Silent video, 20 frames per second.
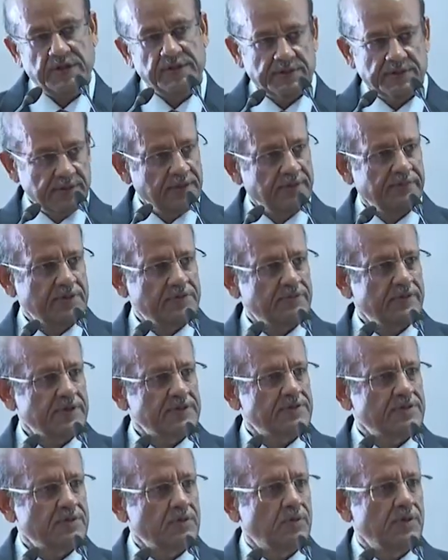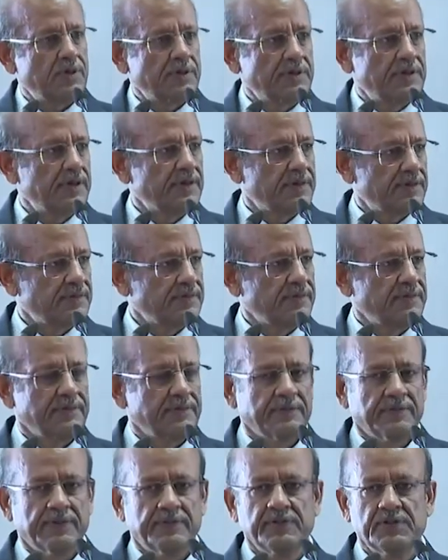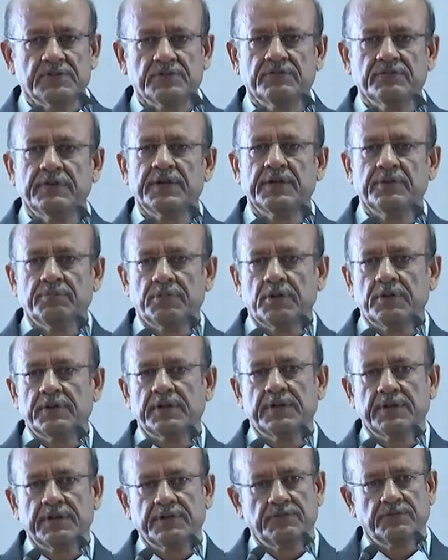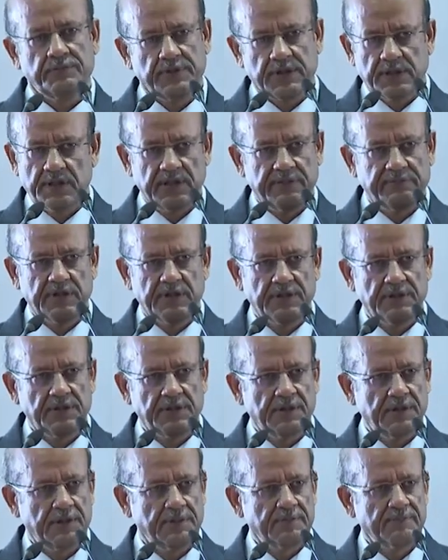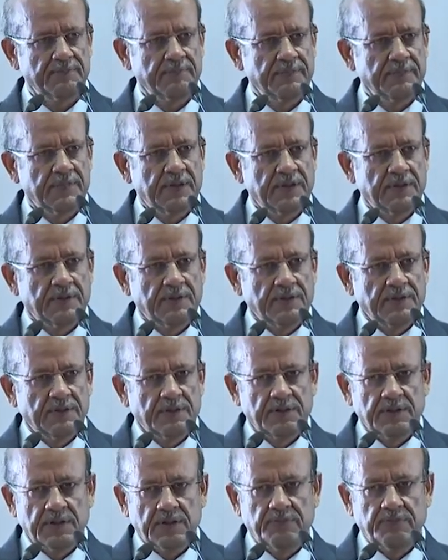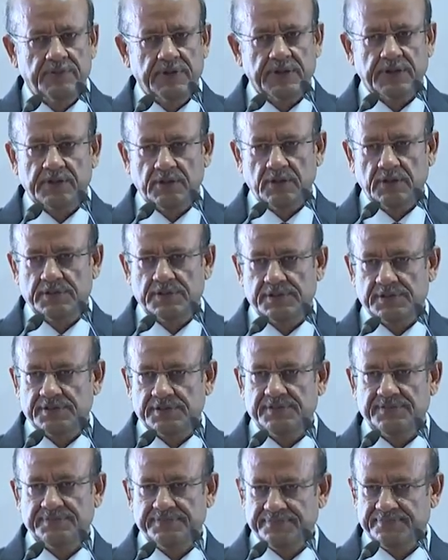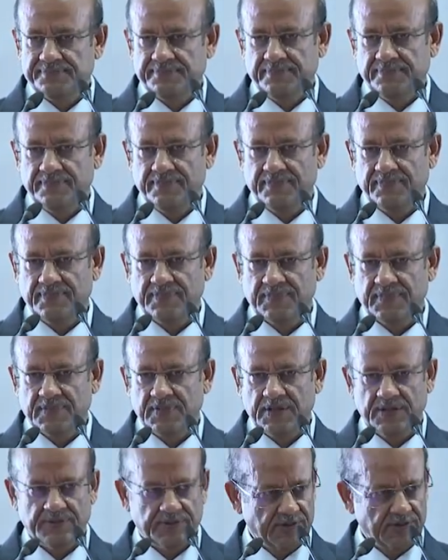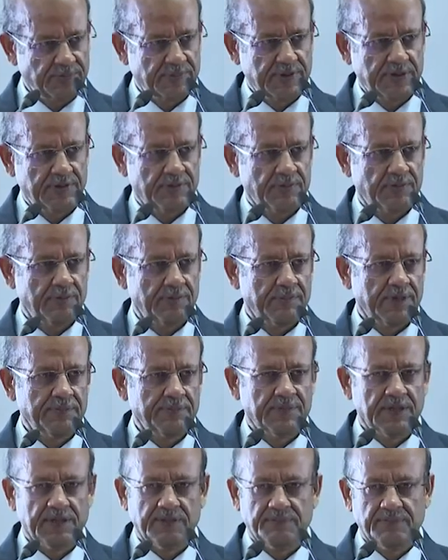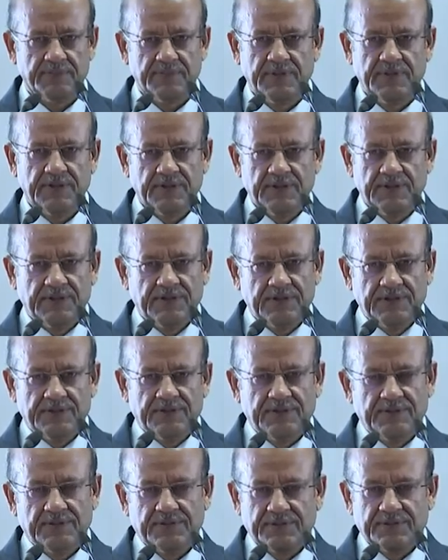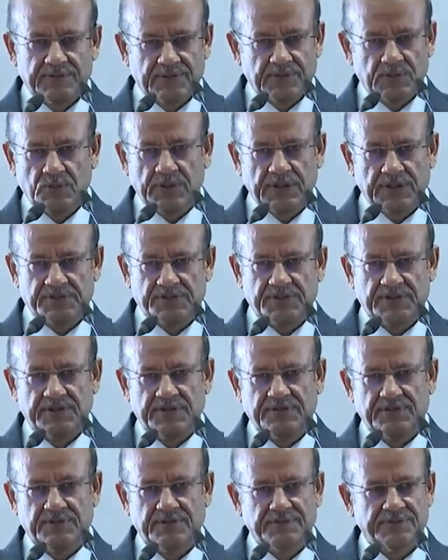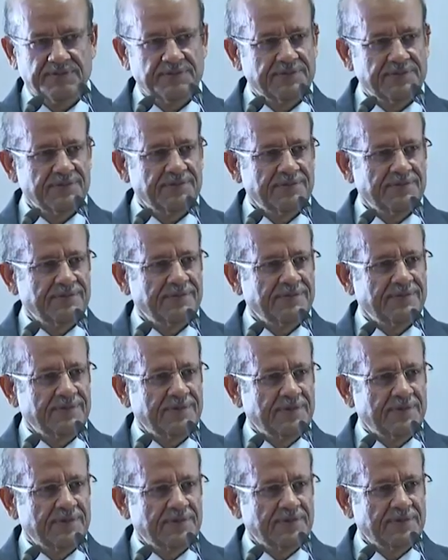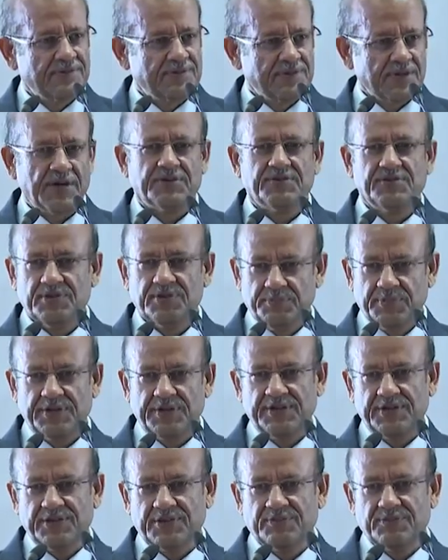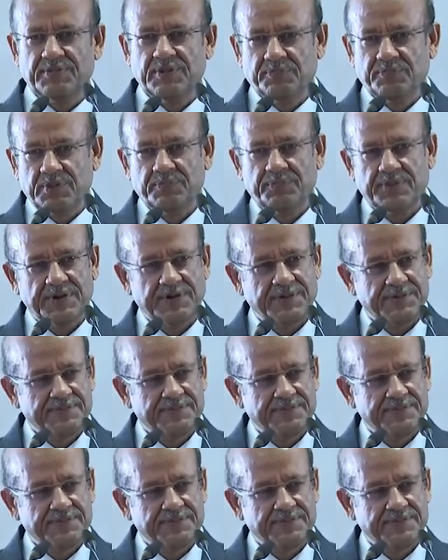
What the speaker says: thing which was told there, which is very important, is we are living in the era of technology. As has been told by ma'am, no lecture is on chat GPT has been prepared.